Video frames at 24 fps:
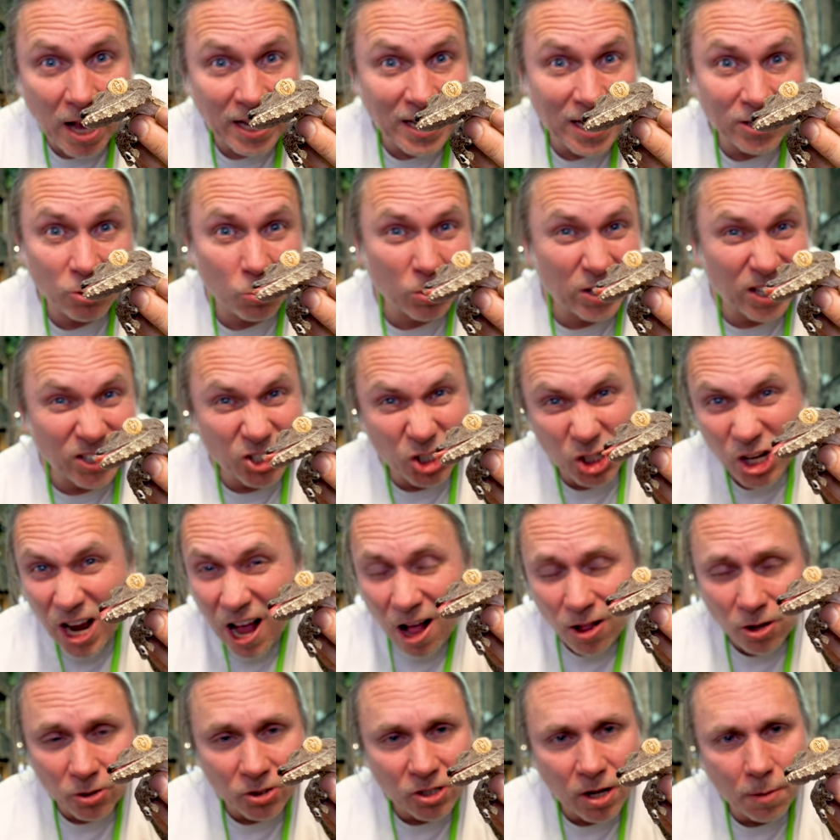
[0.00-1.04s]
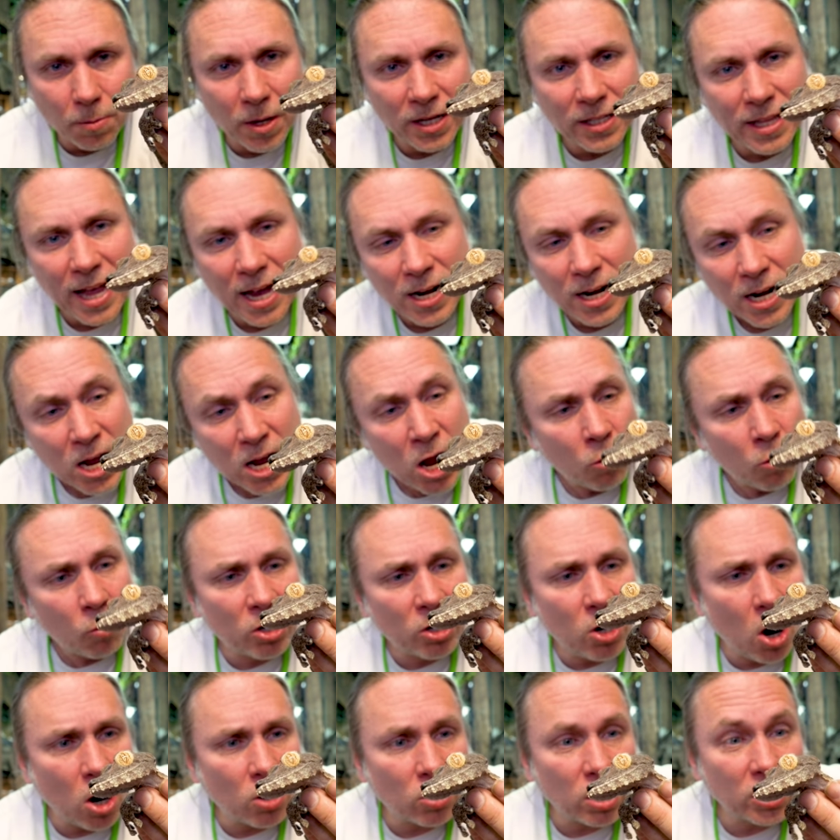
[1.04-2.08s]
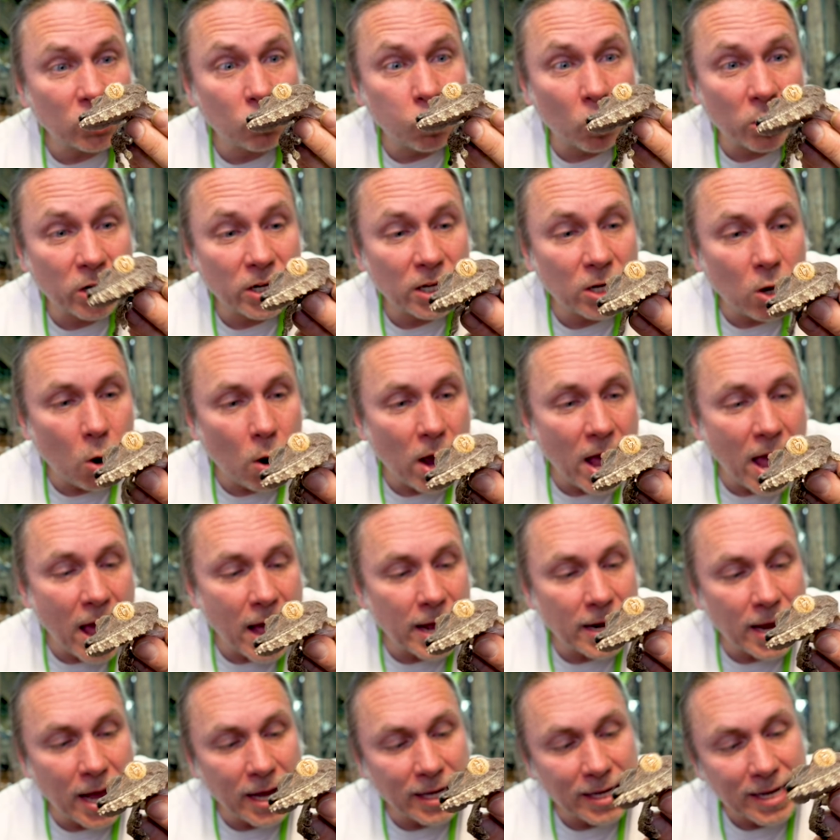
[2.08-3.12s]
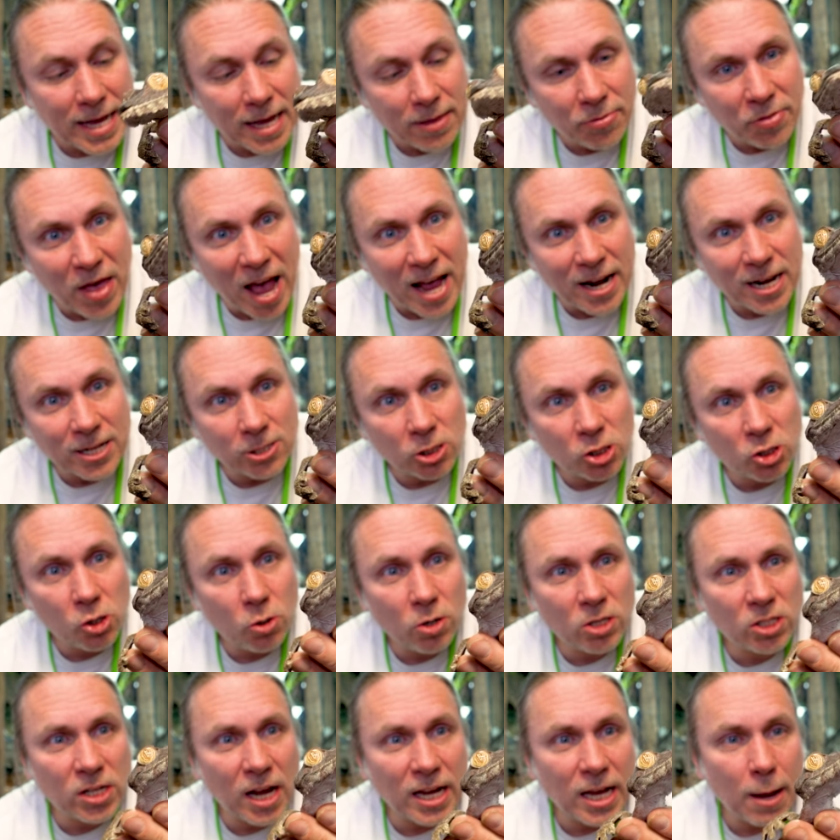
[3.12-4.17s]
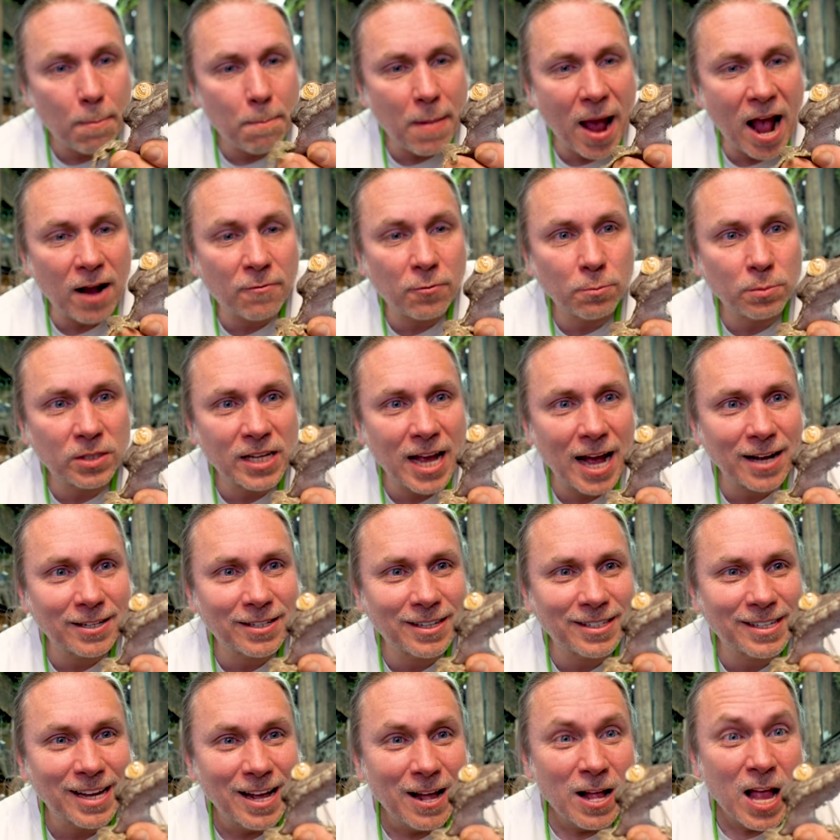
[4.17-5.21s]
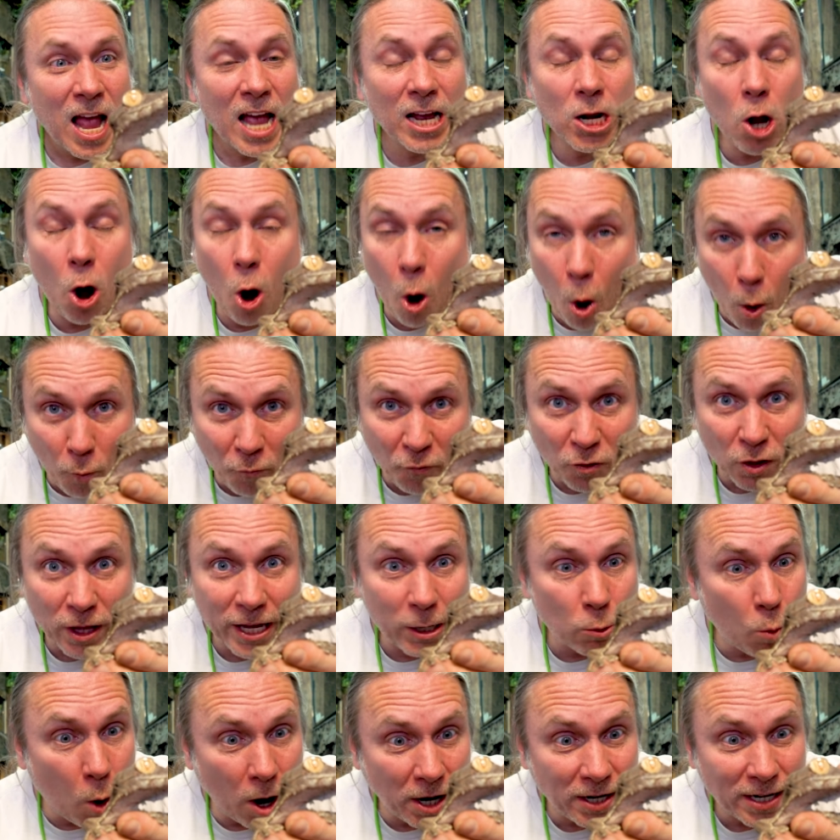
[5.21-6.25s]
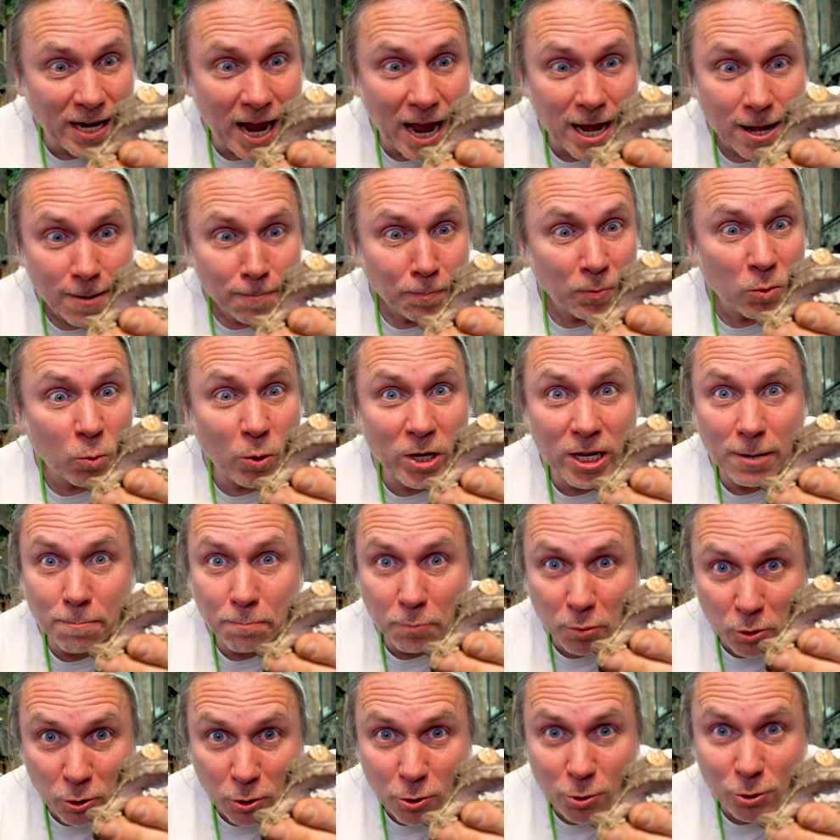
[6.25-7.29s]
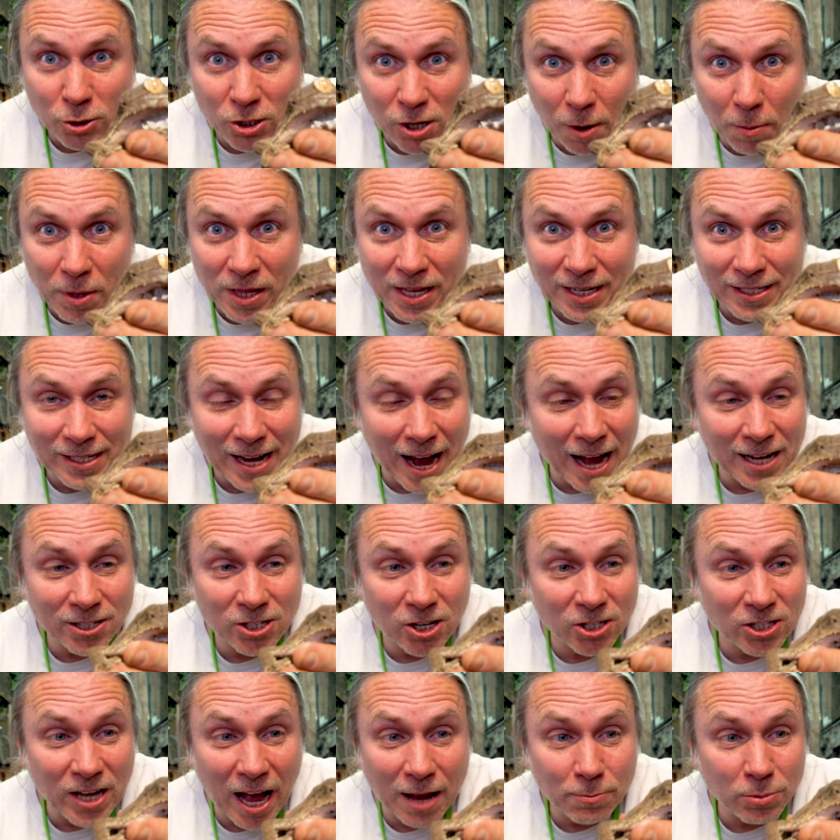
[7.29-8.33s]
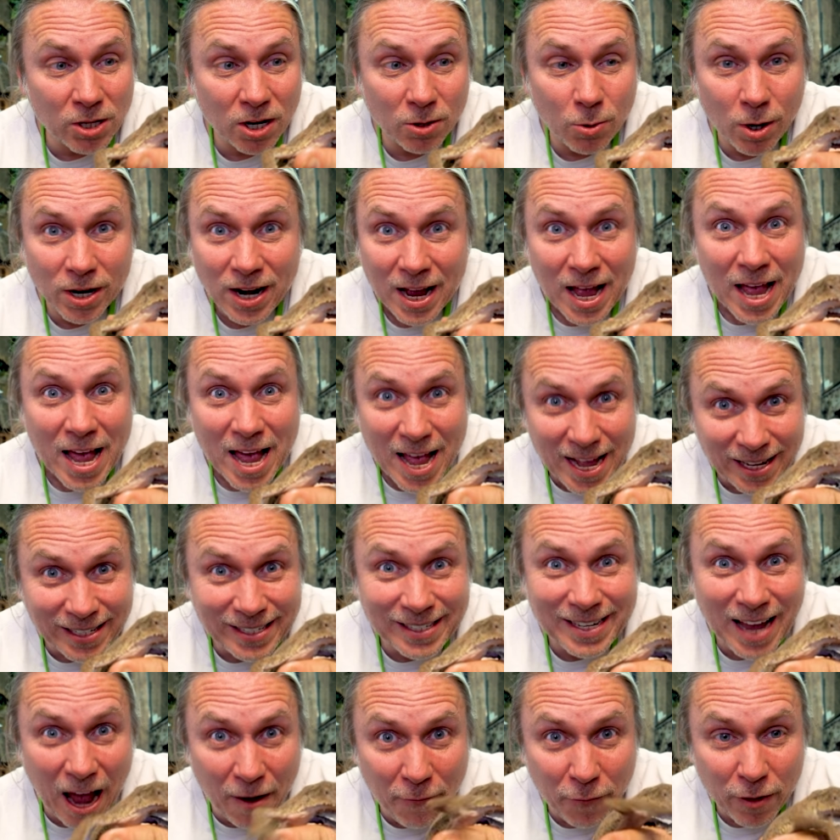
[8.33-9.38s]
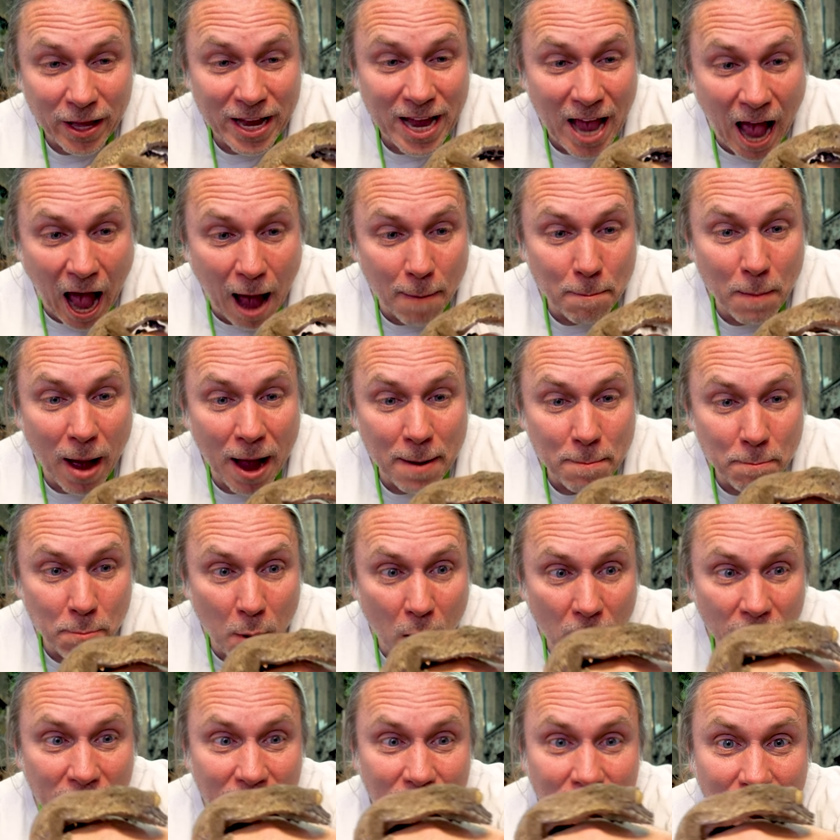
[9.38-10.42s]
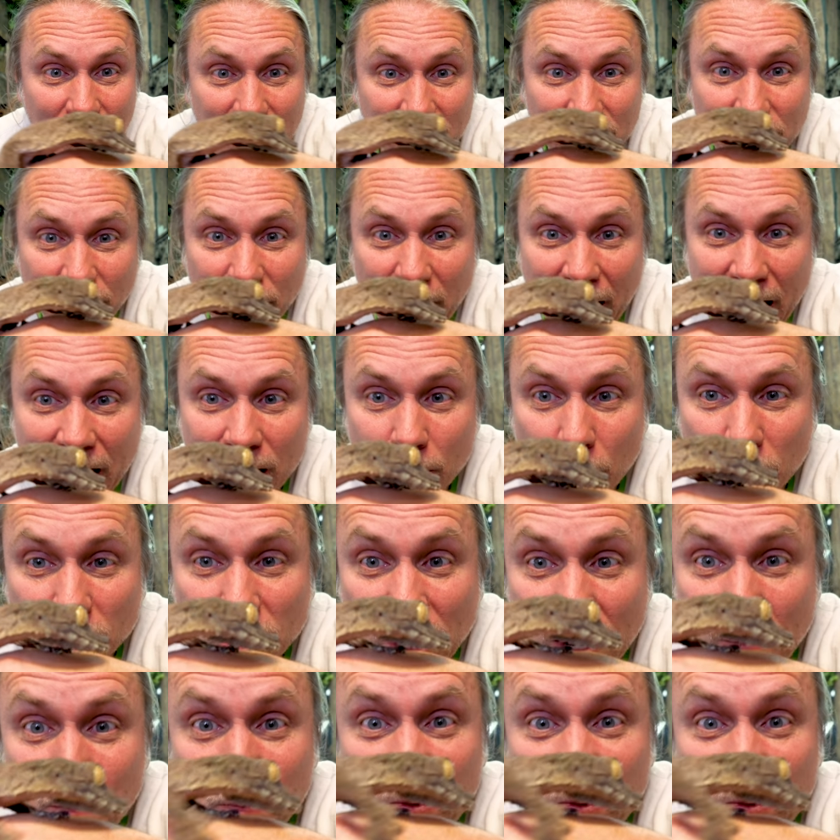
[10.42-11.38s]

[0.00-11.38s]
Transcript: I guess with the shell or something like that. Regardless, we're gonna go ahead and get that as soon as I get back from Texas, and hopefully one day we can produce some of these guys, because I'm telling you what, it's definitely on my bucket list of animals.